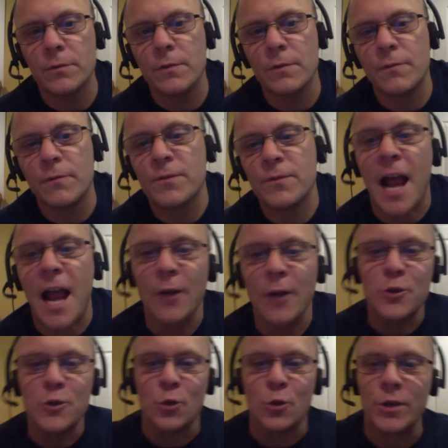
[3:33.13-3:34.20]
sound
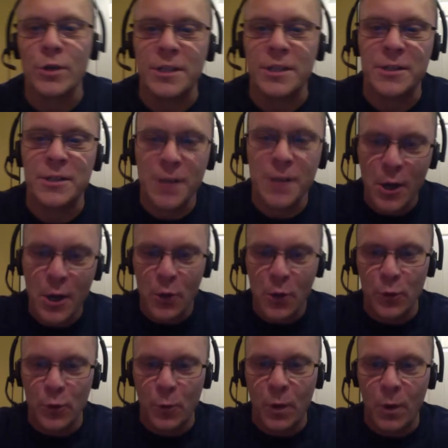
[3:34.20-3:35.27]
sources
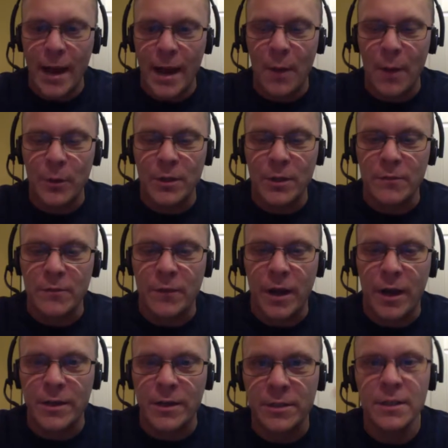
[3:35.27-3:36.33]
through one output
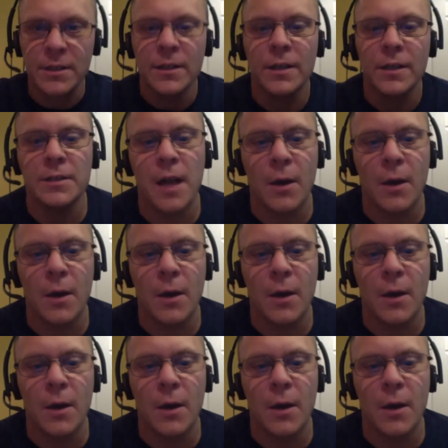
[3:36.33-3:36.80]
device, is not